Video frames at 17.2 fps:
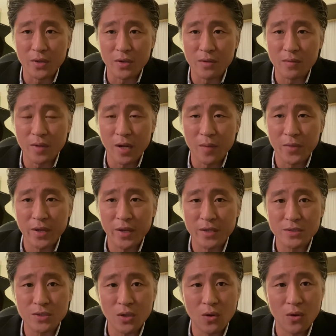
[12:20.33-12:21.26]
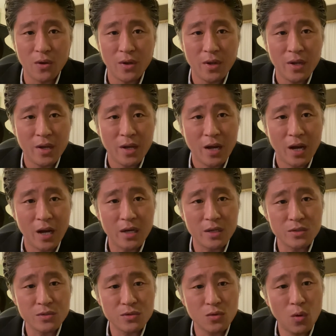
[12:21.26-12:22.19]
I make. So
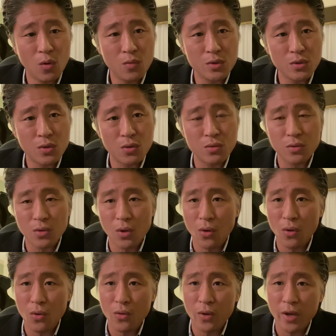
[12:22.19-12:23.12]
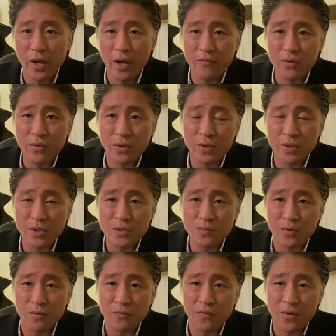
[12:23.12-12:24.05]
I normally don't go heavy on this
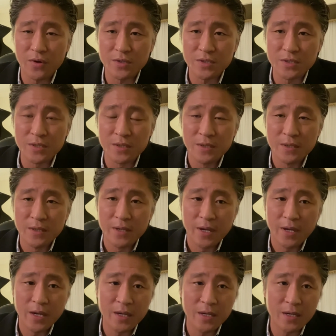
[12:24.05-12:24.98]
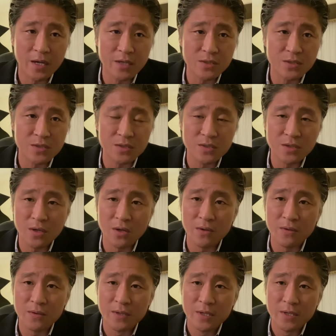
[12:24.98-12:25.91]
one first, and I just
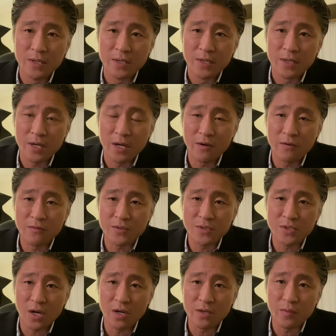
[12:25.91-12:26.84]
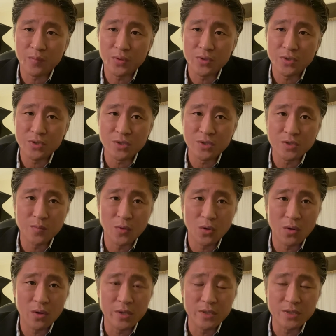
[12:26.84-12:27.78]
kind of start the position
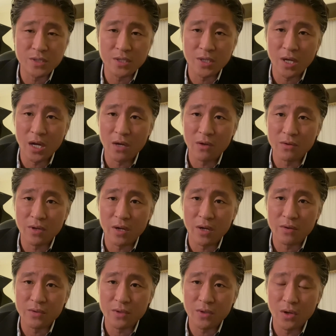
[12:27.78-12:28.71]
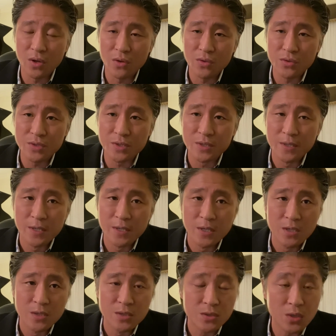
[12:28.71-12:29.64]
small and see how it goes.
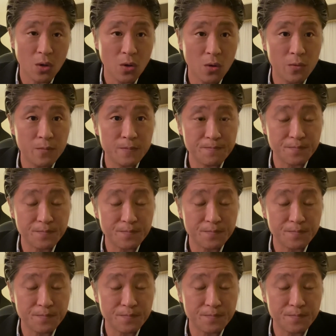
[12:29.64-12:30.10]
So